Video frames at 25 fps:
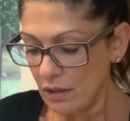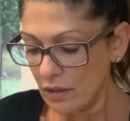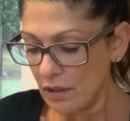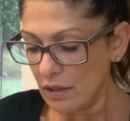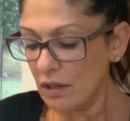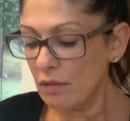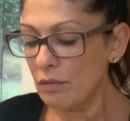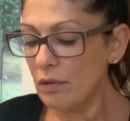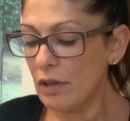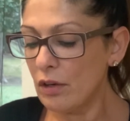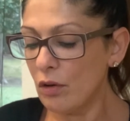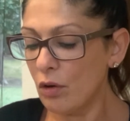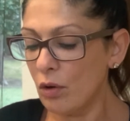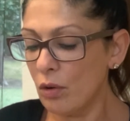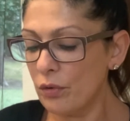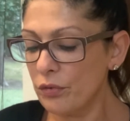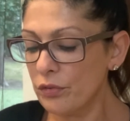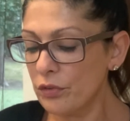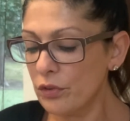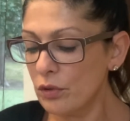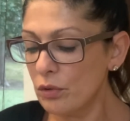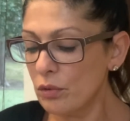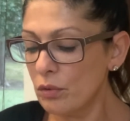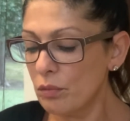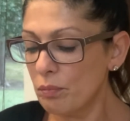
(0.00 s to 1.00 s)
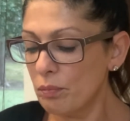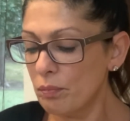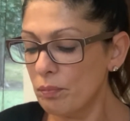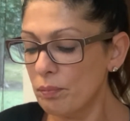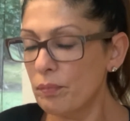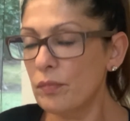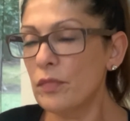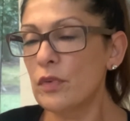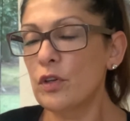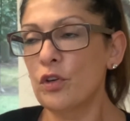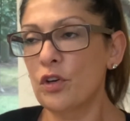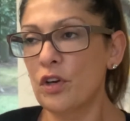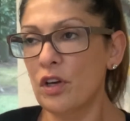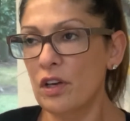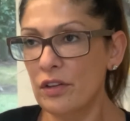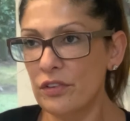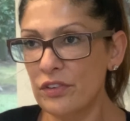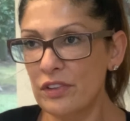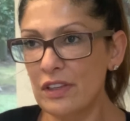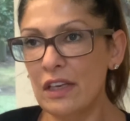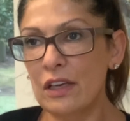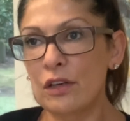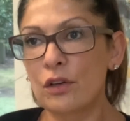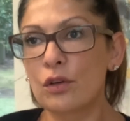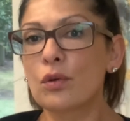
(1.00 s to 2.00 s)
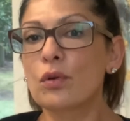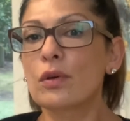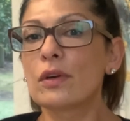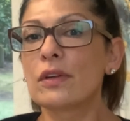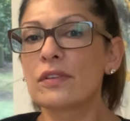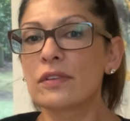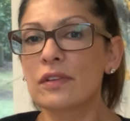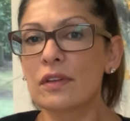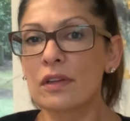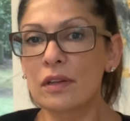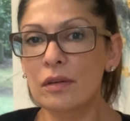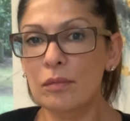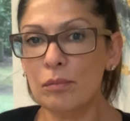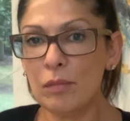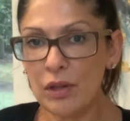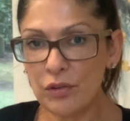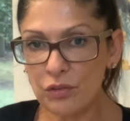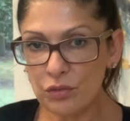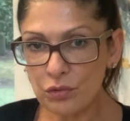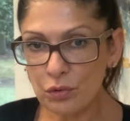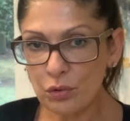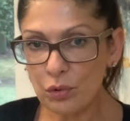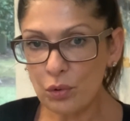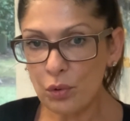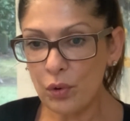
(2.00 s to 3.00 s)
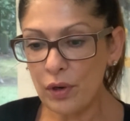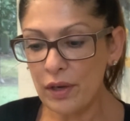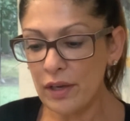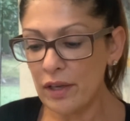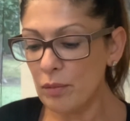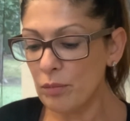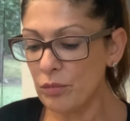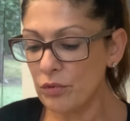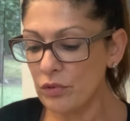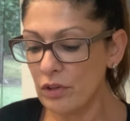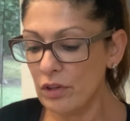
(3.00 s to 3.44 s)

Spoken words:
And also, you're going to see increase in menstrual cramps,